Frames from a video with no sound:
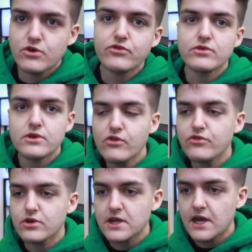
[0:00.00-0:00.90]
over and
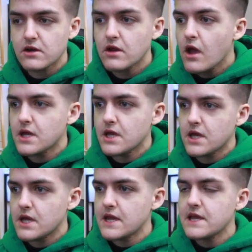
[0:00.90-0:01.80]
over again,
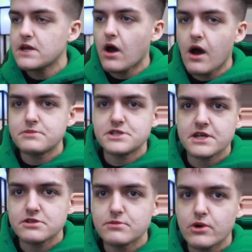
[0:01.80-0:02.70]
in
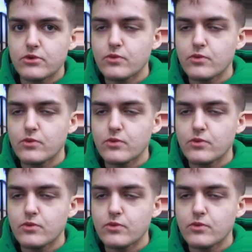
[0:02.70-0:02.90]
object mode,